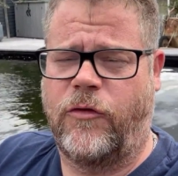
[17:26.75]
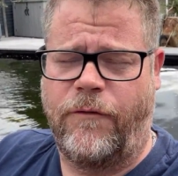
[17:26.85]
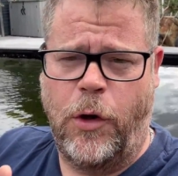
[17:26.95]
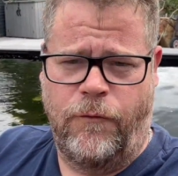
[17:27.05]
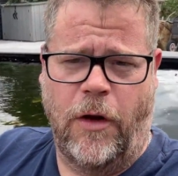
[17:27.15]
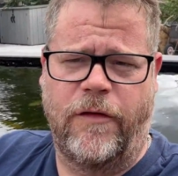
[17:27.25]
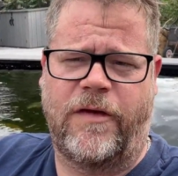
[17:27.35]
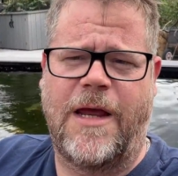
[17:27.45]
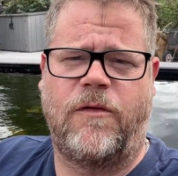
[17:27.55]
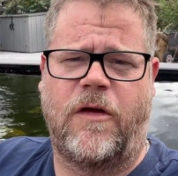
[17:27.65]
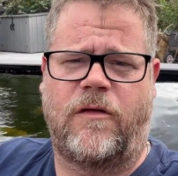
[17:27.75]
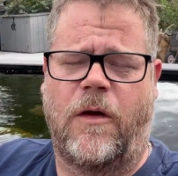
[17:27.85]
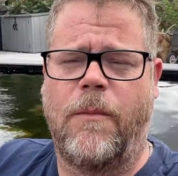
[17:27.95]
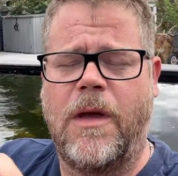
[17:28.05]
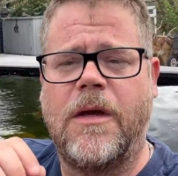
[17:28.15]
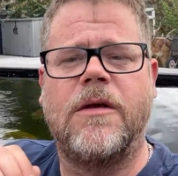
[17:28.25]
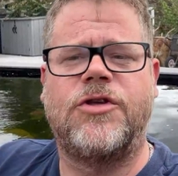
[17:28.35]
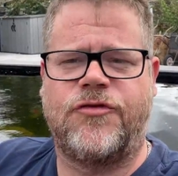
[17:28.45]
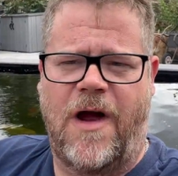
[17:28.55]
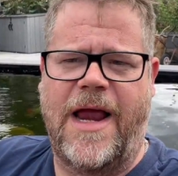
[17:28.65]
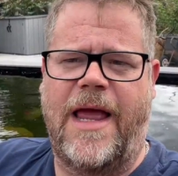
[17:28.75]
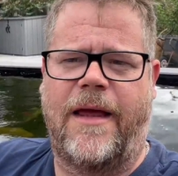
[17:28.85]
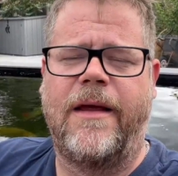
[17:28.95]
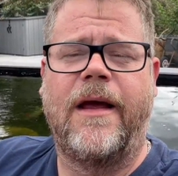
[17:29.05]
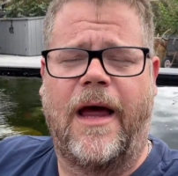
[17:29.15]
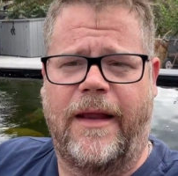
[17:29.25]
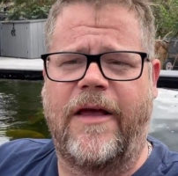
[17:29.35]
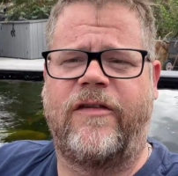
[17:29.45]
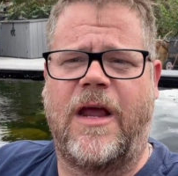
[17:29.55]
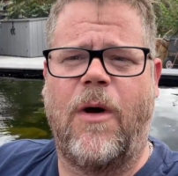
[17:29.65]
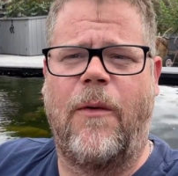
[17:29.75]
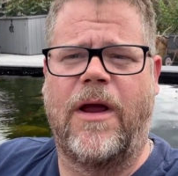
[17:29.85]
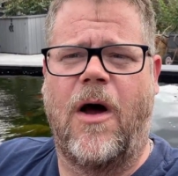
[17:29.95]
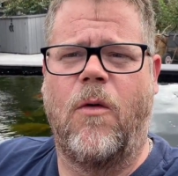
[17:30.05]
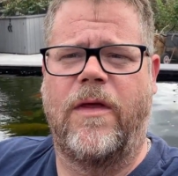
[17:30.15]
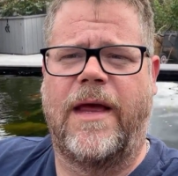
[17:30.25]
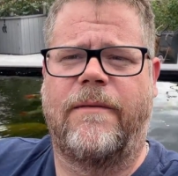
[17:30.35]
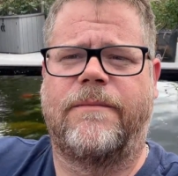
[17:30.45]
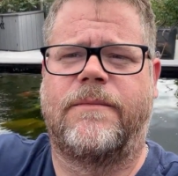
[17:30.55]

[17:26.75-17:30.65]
So if you've got the same system, try it, and let's see where we go with it.